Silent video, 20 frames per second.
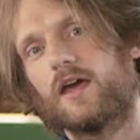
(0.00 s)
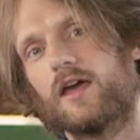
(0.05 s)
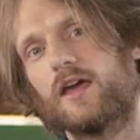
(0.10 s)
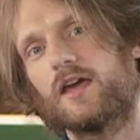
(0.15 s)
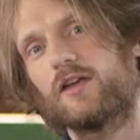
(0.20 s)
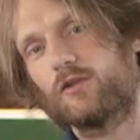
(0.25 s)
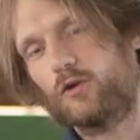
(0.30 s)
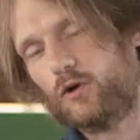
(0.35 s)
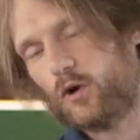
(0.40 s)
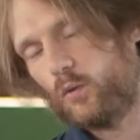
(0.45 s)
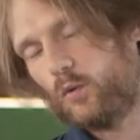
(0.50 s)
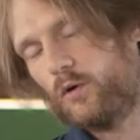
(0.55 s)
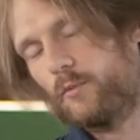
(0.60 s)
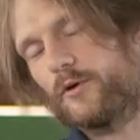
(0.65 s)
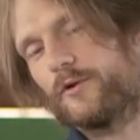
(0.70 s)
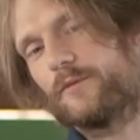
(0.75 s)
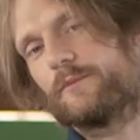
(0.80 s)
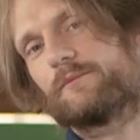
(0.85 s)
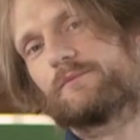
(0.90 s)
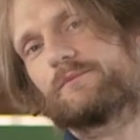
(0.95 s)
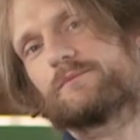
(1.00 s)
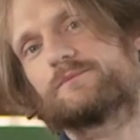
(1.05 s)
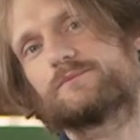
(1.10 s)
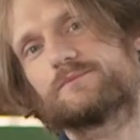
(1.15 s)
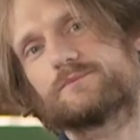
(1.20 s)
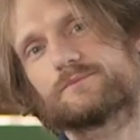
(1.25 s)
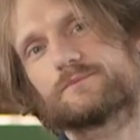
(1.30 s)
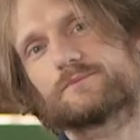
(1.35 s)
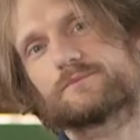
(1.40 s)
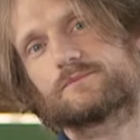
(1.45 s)
he took a woman,
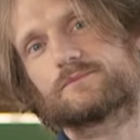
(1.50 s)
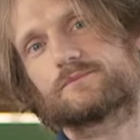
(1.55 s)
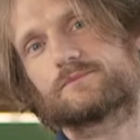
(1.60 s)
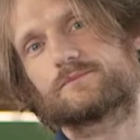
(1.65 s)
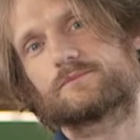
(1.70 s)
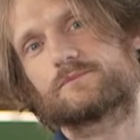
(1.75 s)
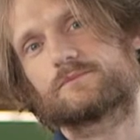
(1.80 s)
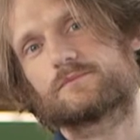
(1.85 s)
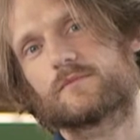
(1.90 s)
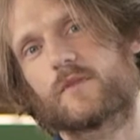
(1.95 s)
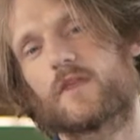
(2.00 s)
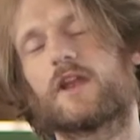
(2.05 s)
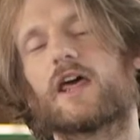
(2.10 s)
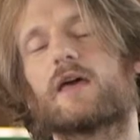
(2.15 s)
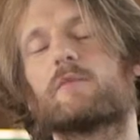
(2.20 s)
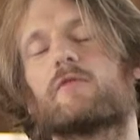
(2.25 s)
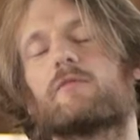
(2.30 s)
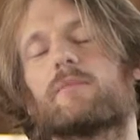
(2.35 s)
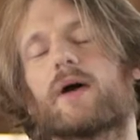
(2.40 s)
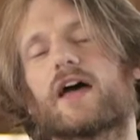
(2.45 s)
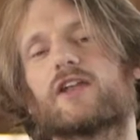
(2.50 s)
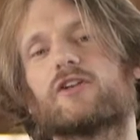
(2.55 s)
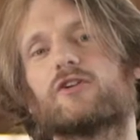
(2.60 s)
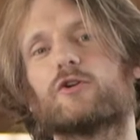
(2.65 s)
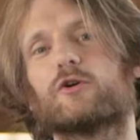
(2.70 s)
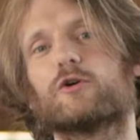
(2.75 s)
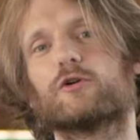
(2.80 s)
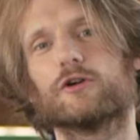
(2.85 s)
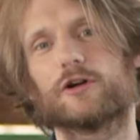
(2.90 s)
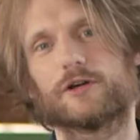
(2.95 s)
the name of
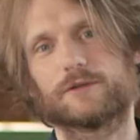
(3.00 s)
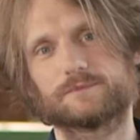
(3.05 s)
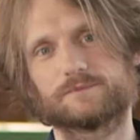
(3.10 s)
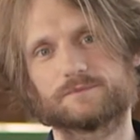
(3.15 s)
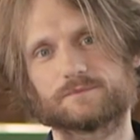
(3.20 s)
Pandora